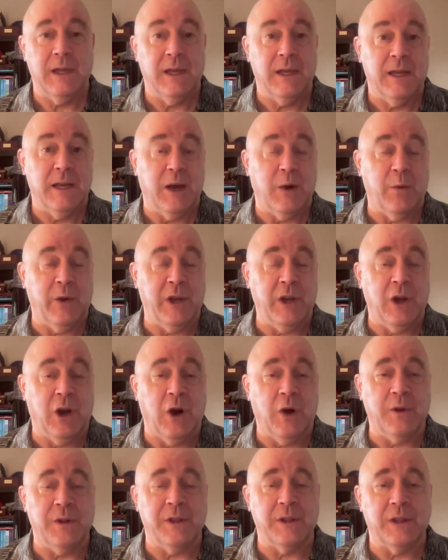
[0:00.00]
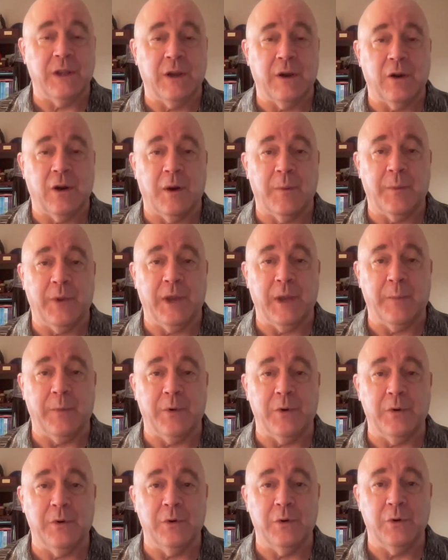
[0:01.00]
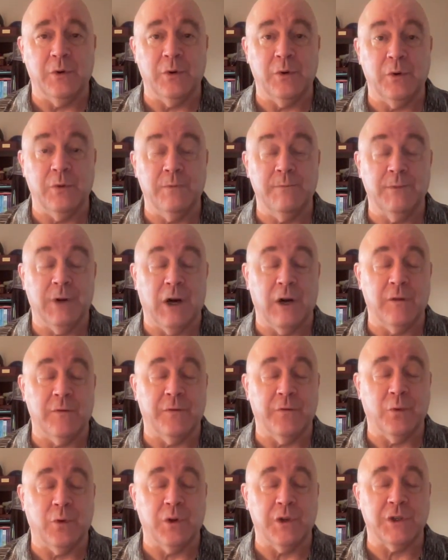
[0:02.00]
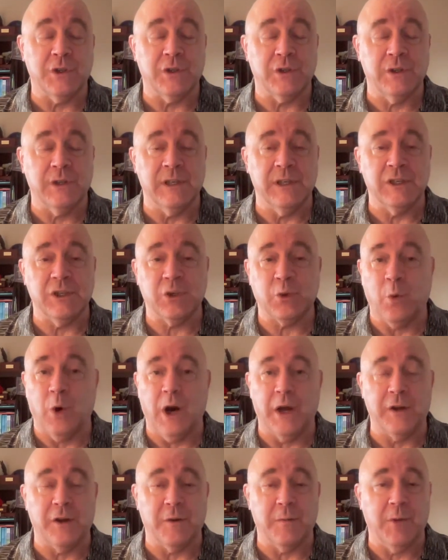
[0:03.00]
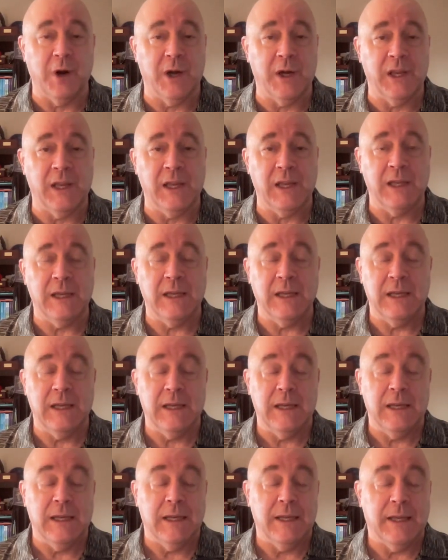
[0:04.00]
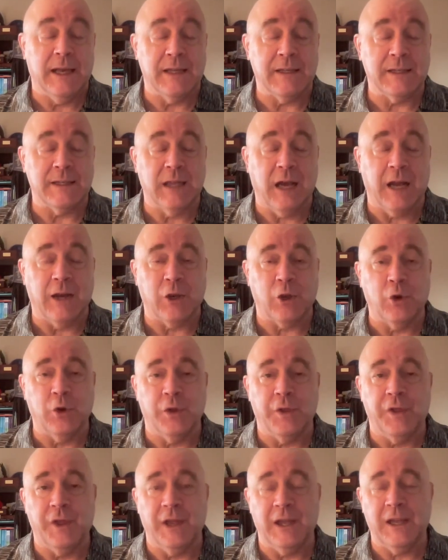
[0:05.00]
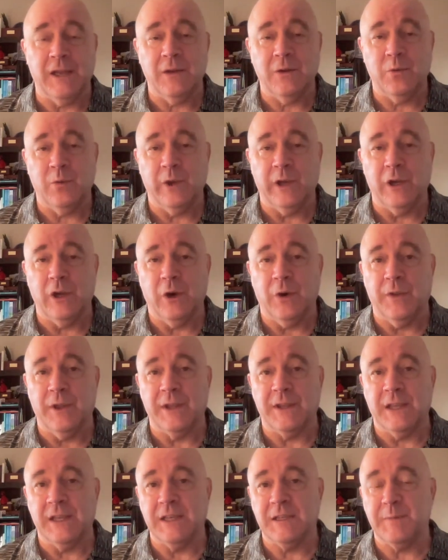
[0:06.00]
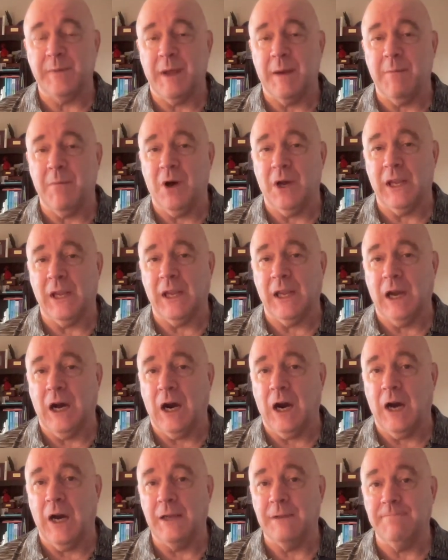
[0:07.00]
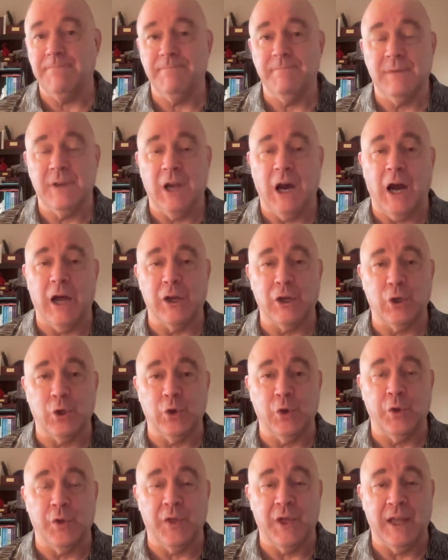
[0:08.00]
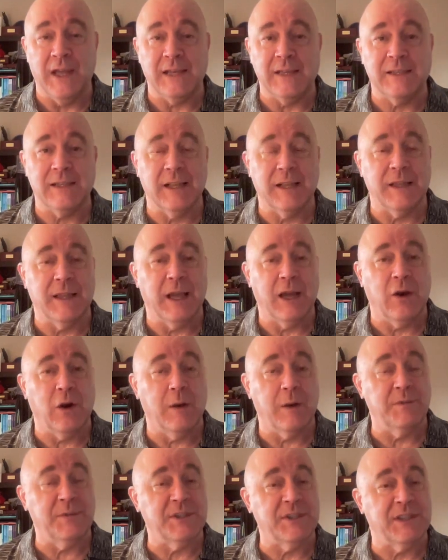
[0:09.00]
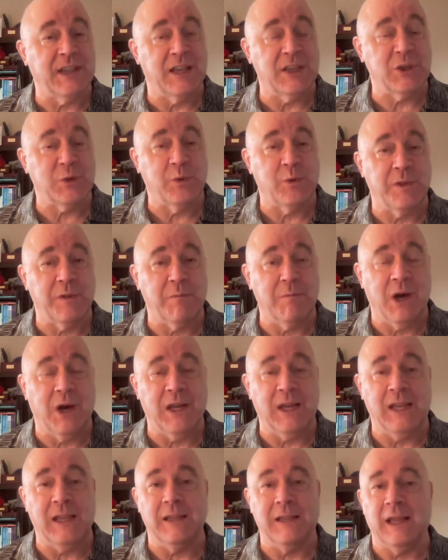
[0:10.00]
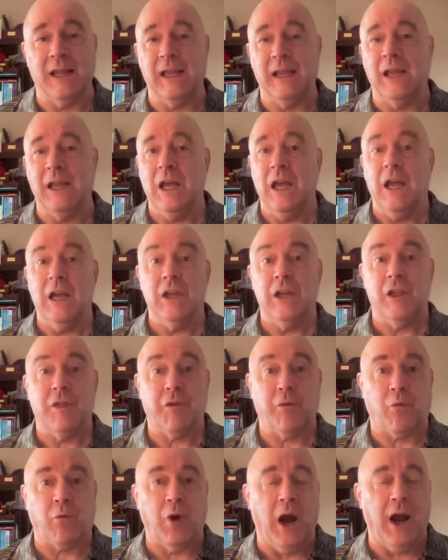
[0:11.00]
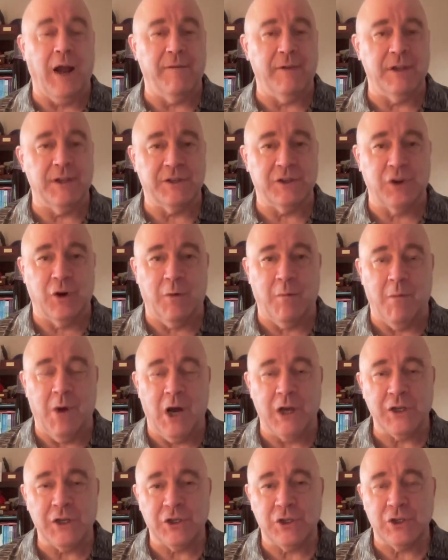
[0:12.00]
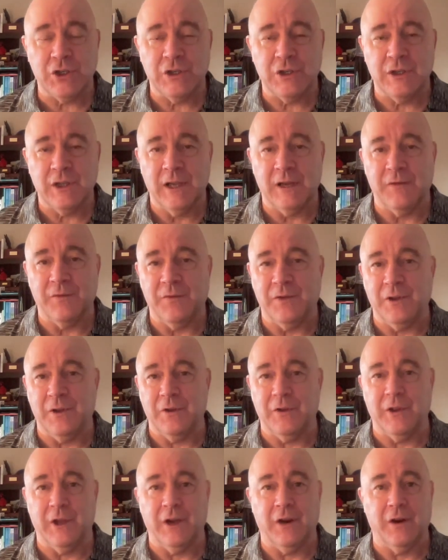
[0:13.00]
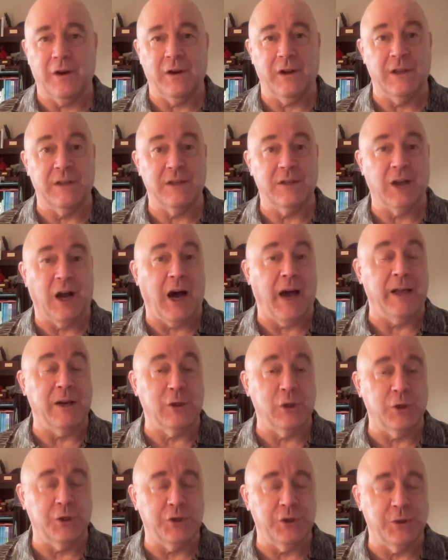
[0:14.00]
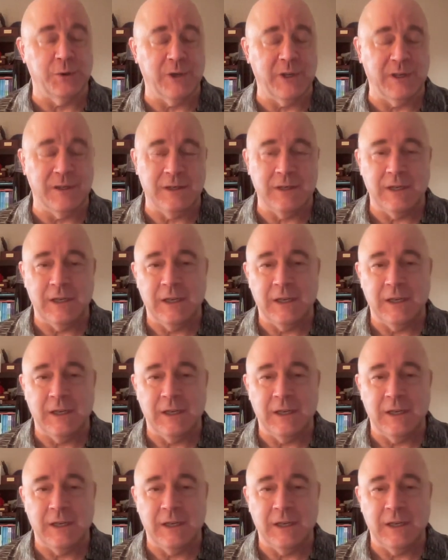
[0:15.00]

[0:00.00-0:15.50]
Now we know that there are people who unfortunately squander money. That's not a good thing. We know that they spend money on not good things, that they are obsessed with money. They thrive it so much, they feel they're entitled to it.